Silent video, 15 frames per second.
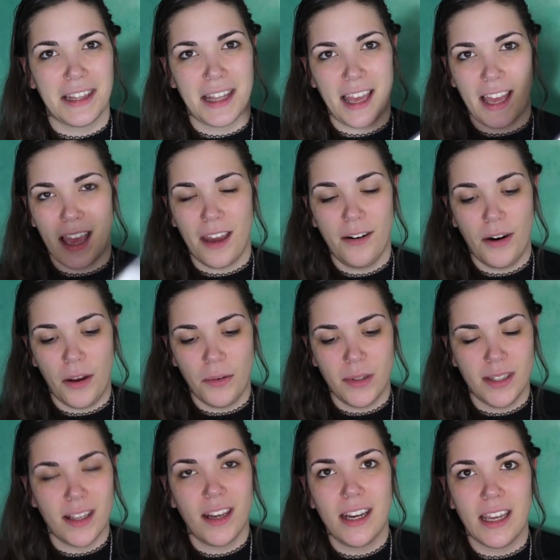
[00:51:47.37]
I don't know,
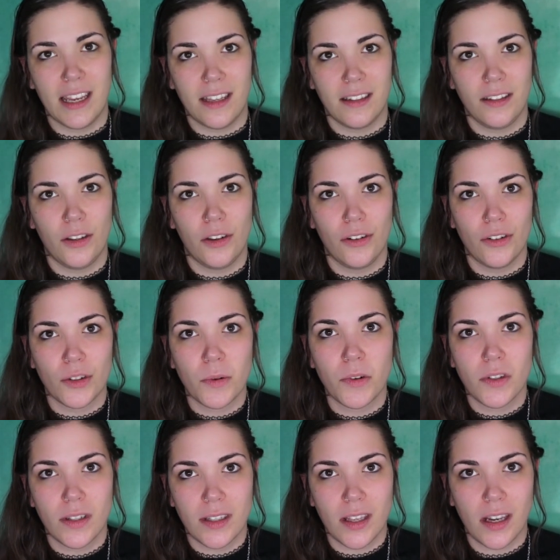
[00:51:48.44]
study it. You're supposed
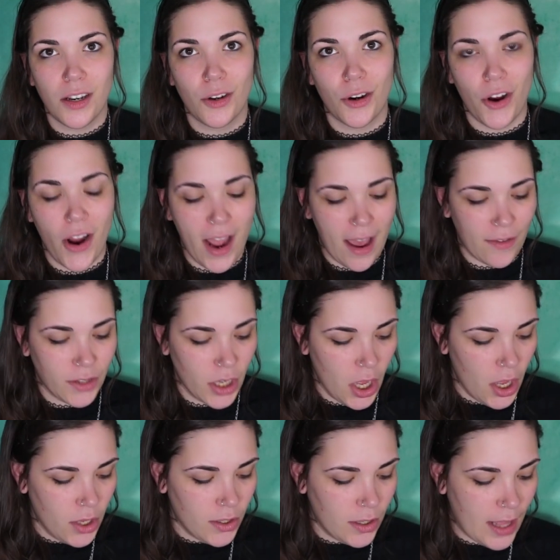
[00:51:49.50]
to study your craft.
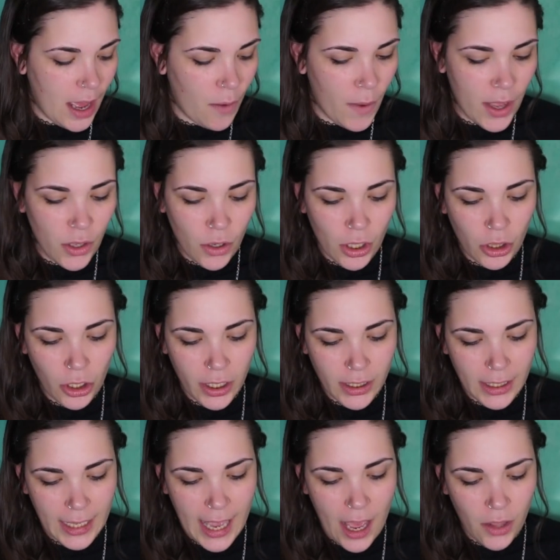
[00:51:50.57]
So that way you can look at
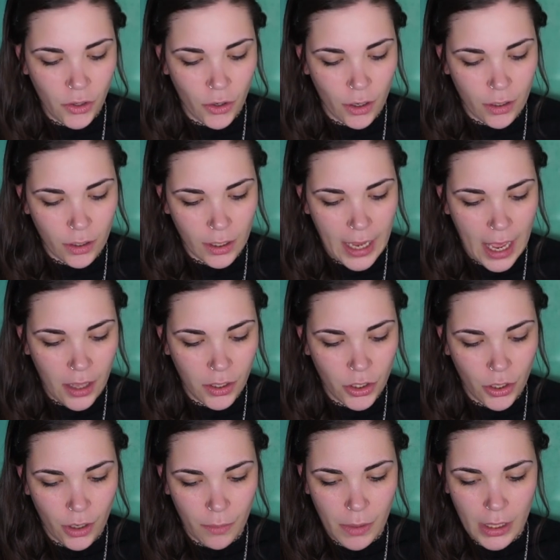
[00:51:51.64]
the calendar,
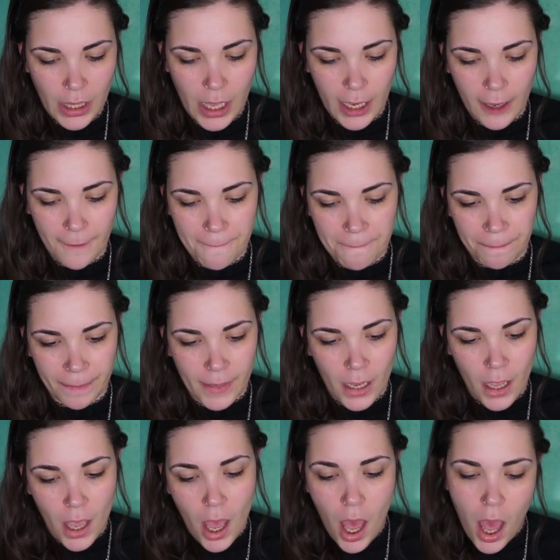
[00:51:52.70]
calendar and be like,
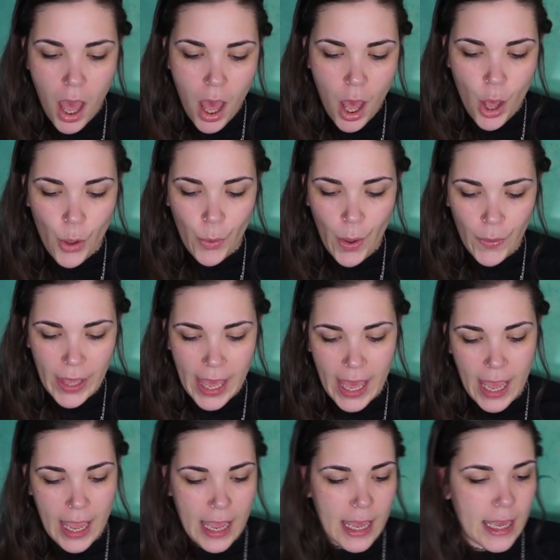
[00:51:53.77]
oh,
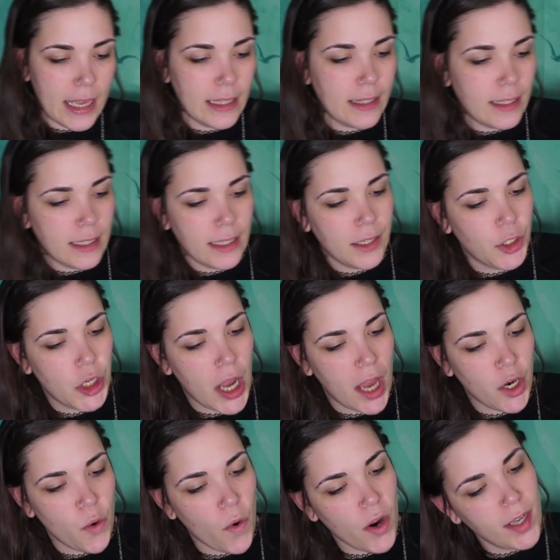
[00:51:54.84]
okay, it's
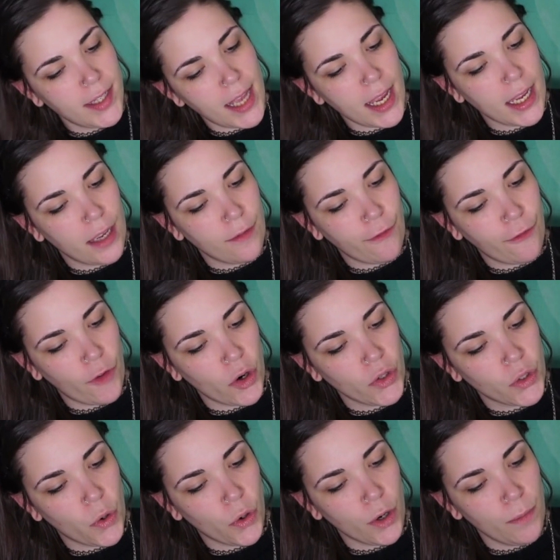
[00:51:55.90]
January second,
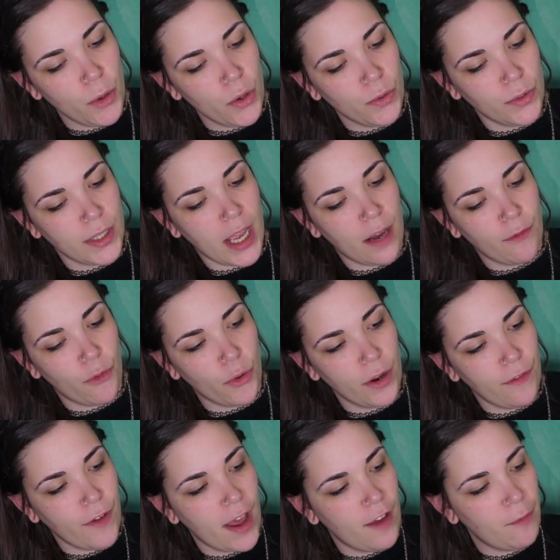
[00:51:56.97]
first quarter moon, ten
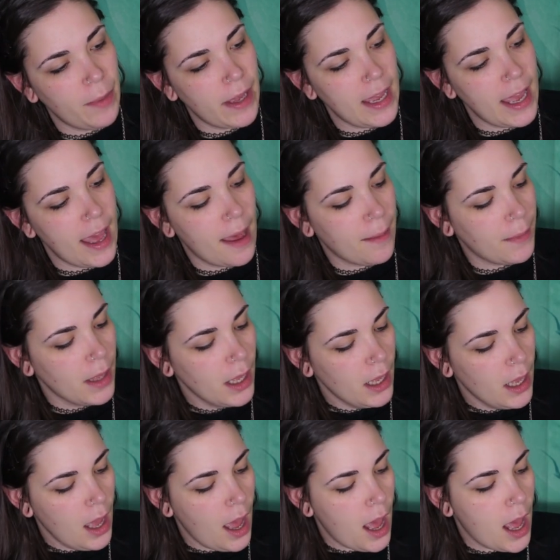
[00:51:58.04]
forty-five p m
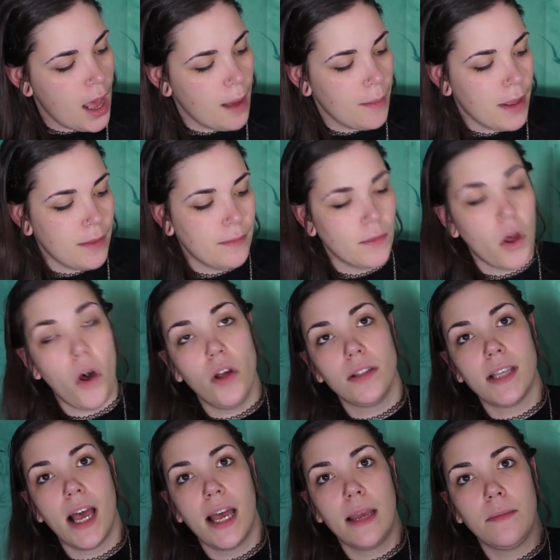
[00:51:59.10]
Um, all
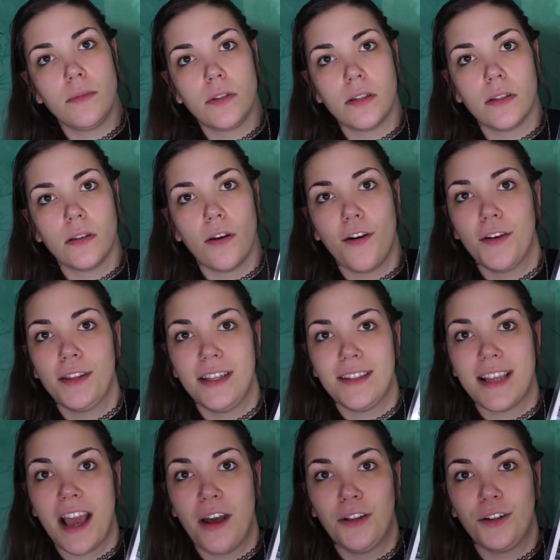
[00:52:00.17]
times on these
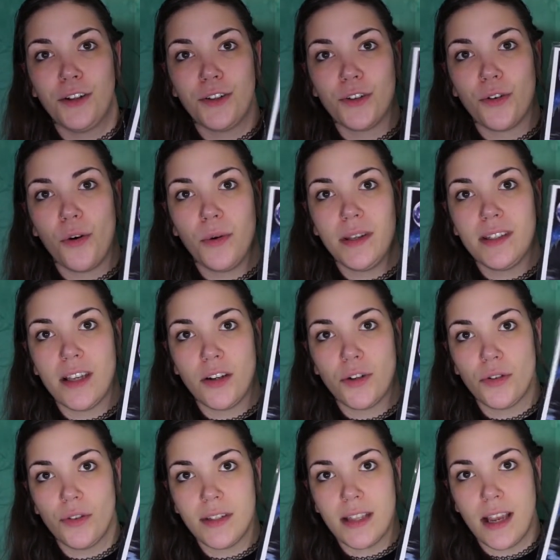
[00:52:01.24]
calendars are always
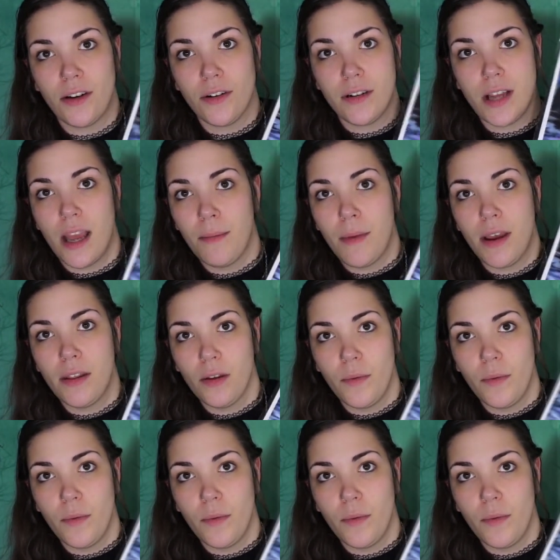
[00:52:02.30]
Central Standard Time, by